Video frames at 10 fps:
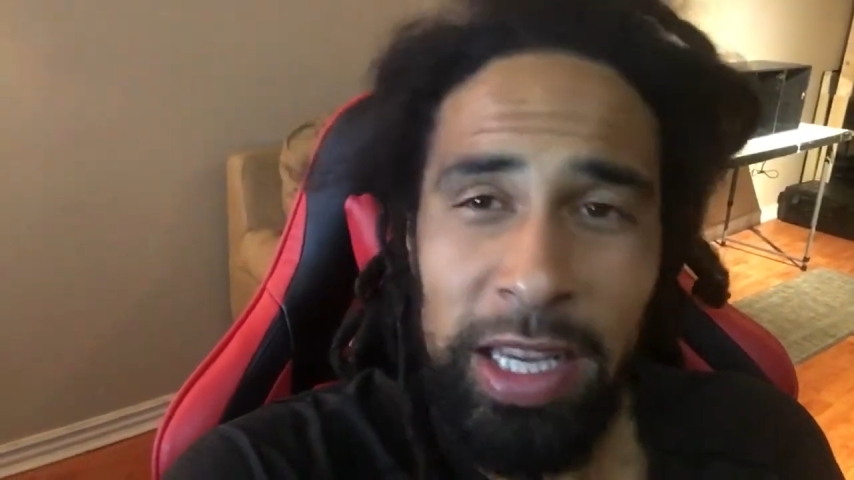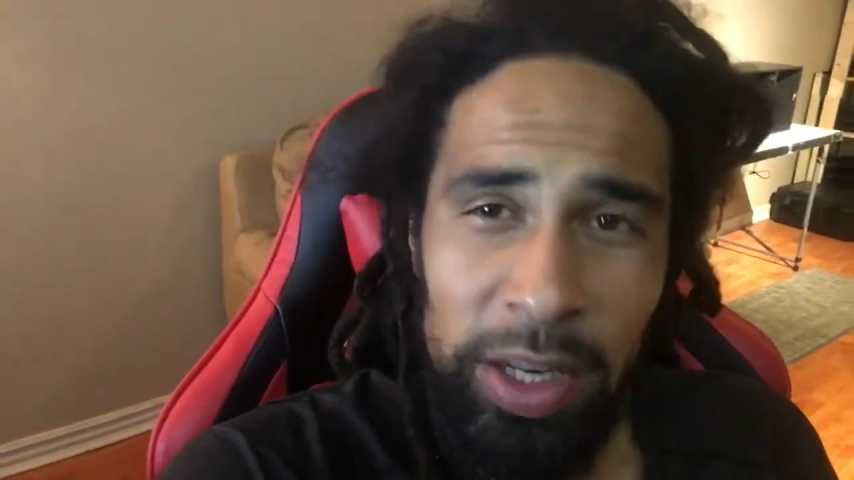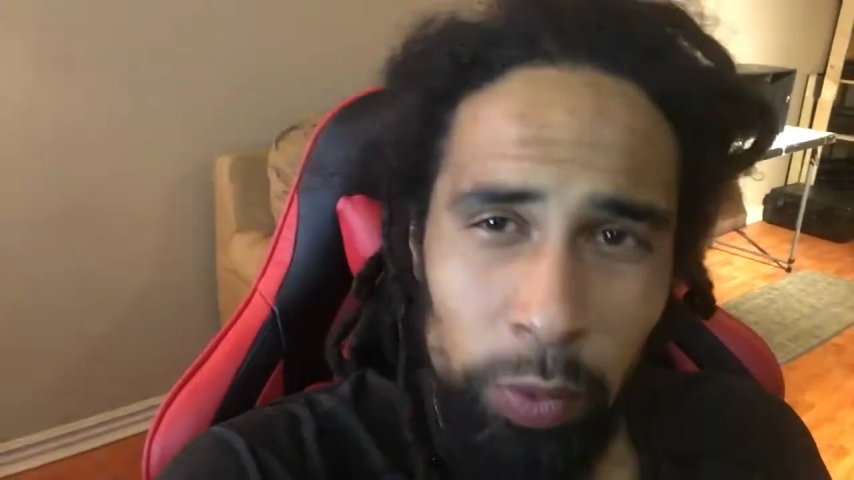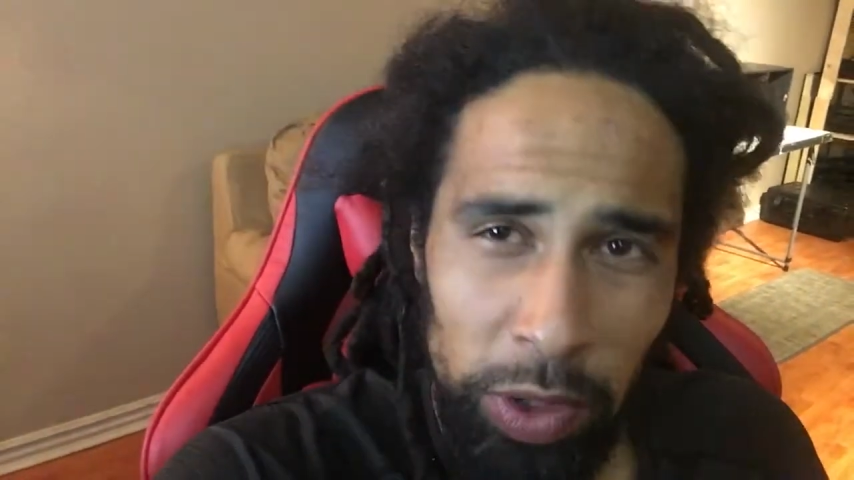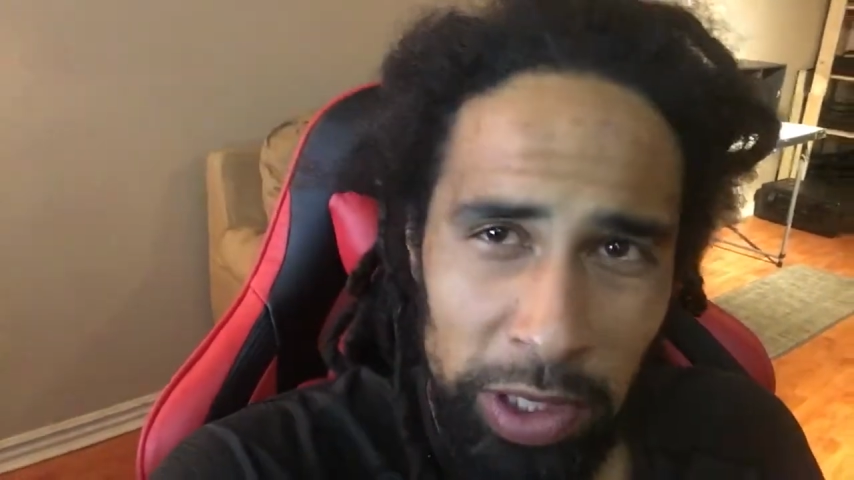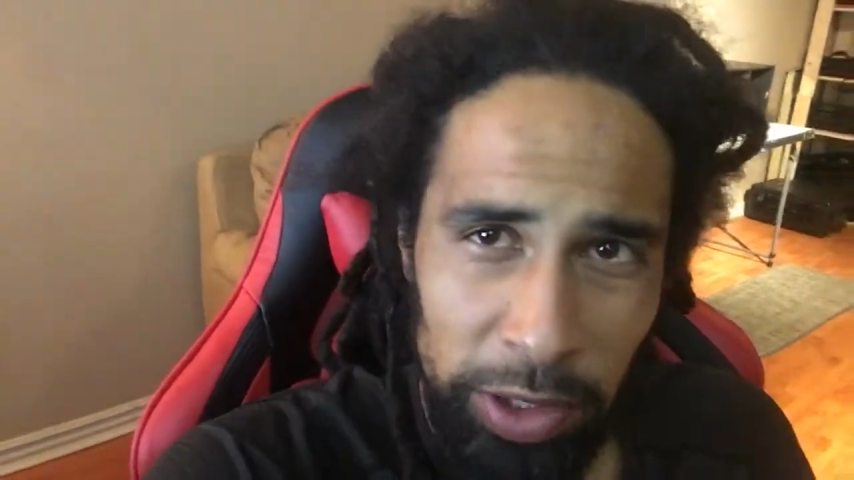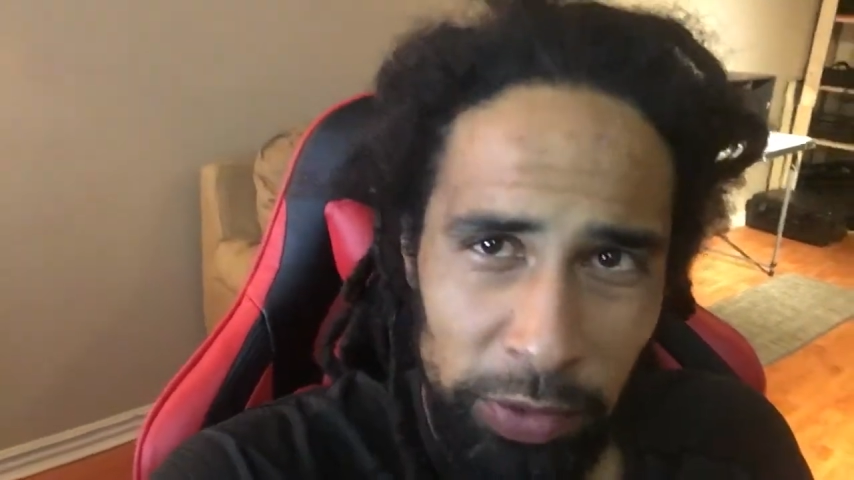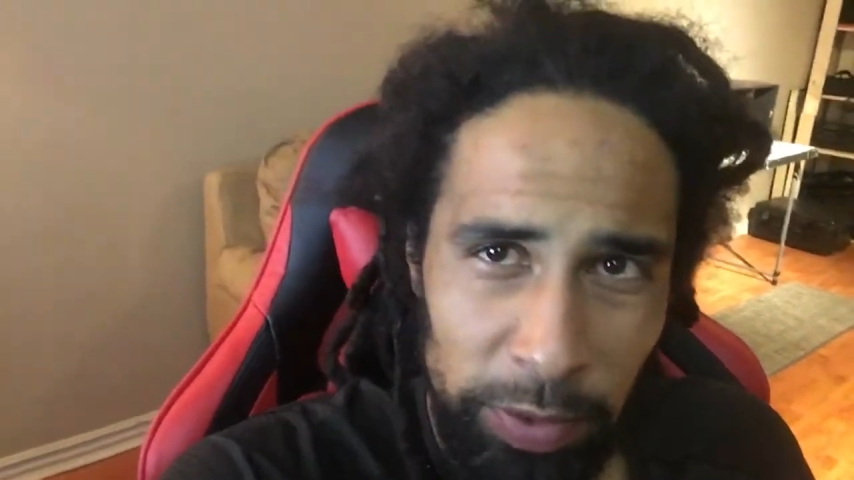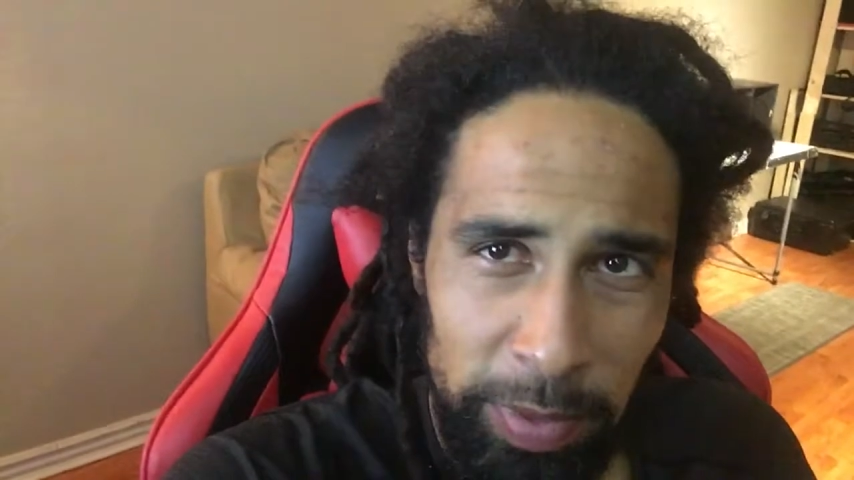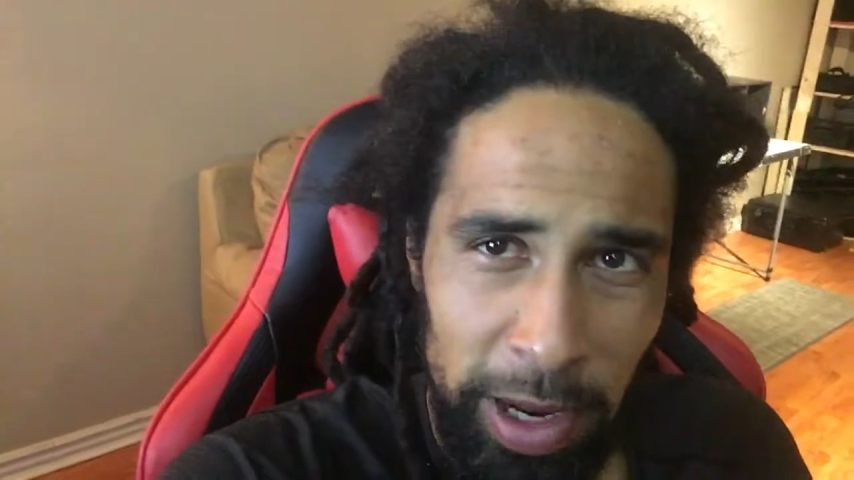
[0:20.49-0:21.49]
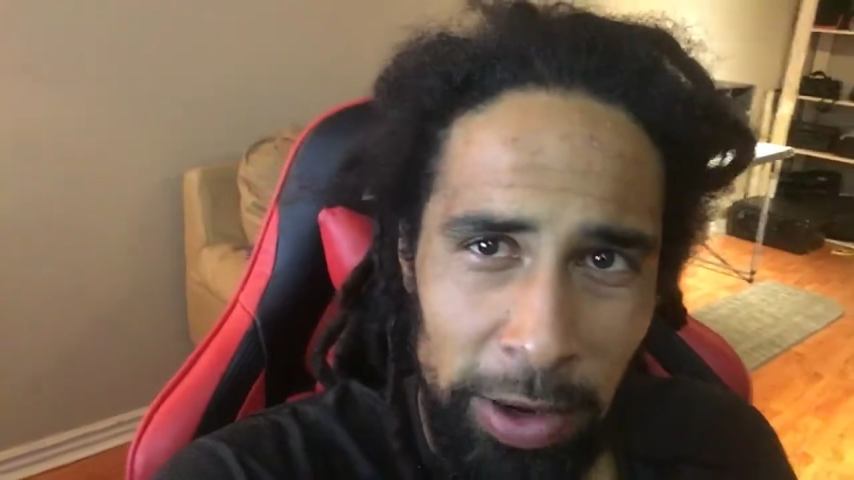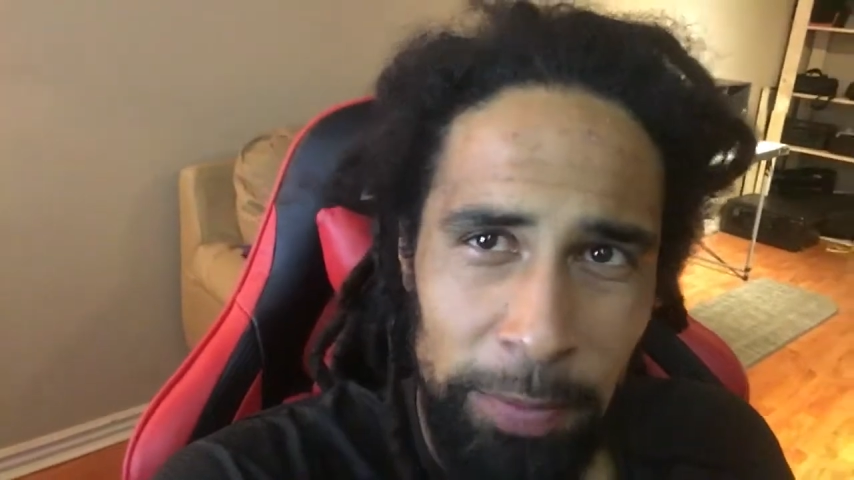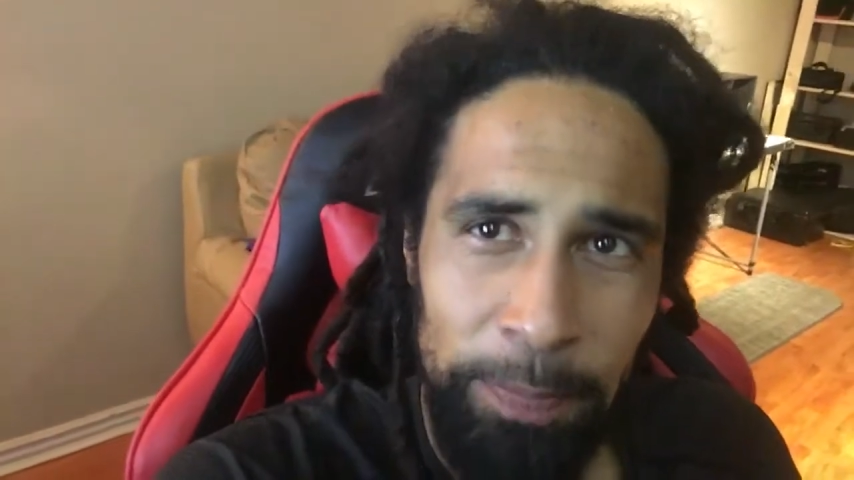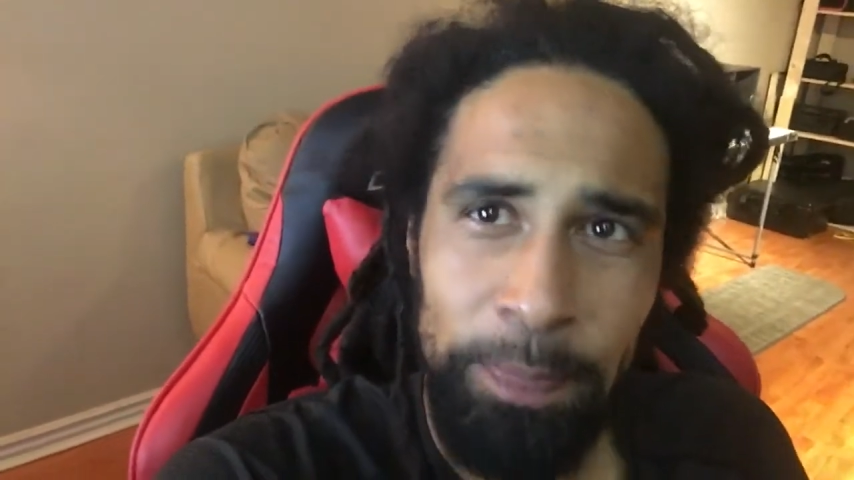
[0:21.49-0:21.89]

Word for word: in 1 year from now.